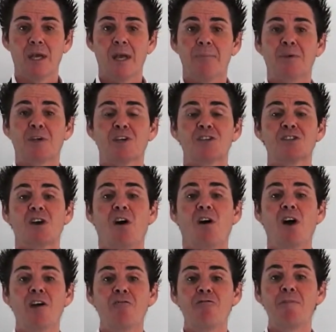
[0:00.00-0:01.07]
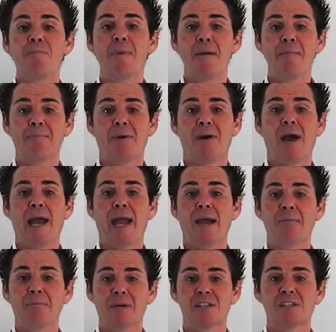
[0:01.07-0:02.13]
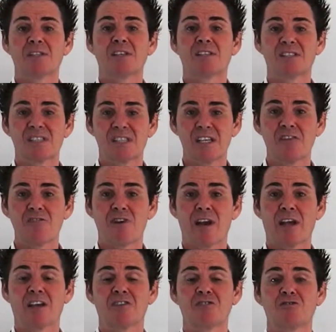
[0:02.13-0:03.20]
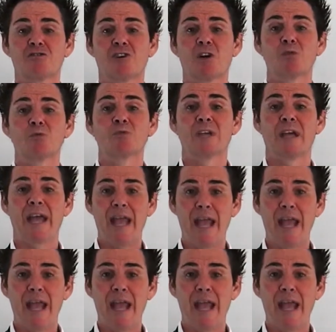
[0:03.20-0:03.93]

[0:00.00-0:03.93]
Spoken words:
Because I remember how much the cigarette controlled